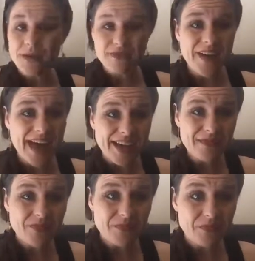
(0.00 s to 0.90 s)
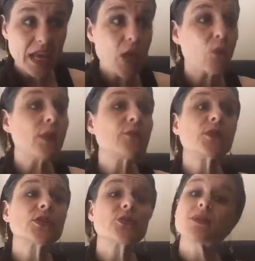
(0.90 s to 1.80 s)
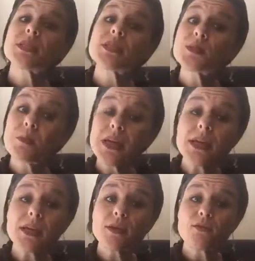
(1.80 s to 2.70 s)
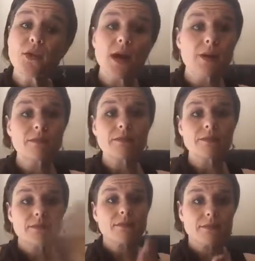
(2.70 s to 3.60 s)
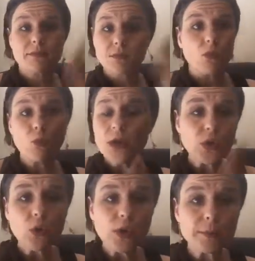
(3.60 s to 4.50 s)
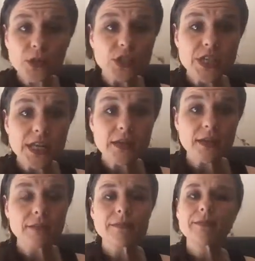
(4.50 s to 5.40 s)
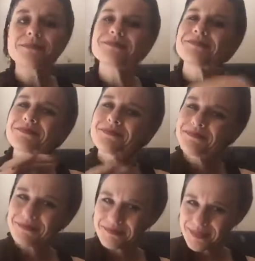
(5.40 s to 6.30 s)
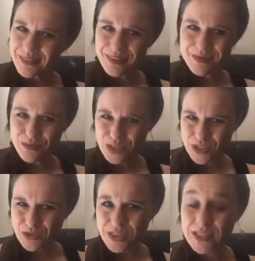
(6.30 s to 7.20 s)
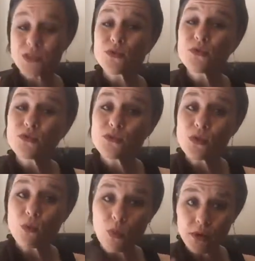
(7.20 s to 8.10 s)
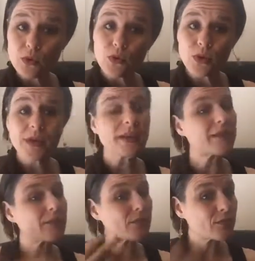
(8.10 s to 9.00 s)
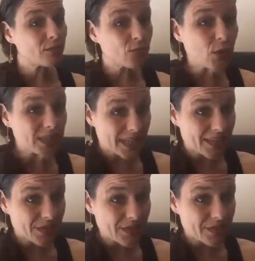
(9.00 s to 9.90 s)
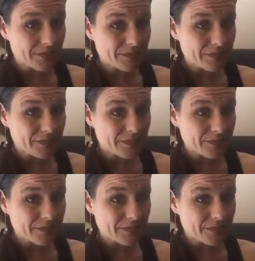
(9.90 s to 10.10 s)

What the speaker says: 5. We've reduced speed from 1 chord per tick, reduced it to 1 chord, 4 ticks.